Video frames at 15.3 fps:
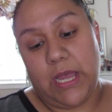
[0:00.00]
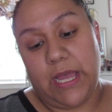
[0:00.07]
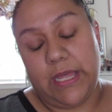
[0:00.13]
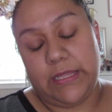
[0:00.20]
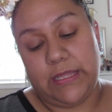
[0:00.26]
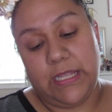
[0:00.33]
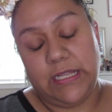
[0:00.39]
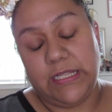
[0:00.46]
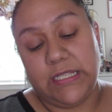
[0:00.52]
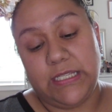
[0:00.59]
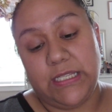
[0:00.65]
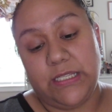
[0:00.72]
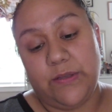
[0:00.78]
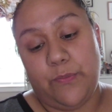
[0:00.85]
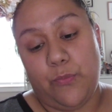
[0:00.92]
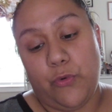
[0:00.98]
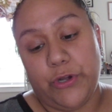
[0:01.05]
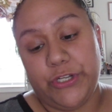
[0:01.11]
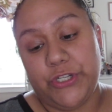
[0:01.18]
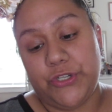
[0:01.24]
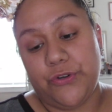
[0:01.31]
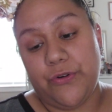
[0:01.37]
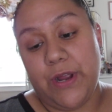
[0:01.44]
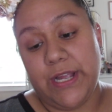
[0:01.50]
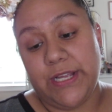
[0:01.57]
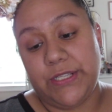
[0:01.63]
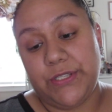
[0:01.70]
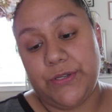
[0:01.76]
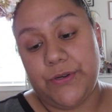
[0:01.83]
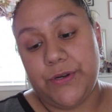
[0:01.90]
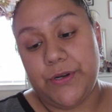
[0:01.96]
I think this is a
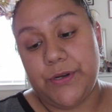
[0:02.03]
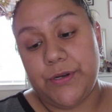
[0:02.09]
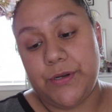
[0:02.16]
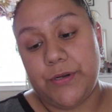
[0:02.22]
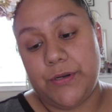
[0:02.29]
moisturizer.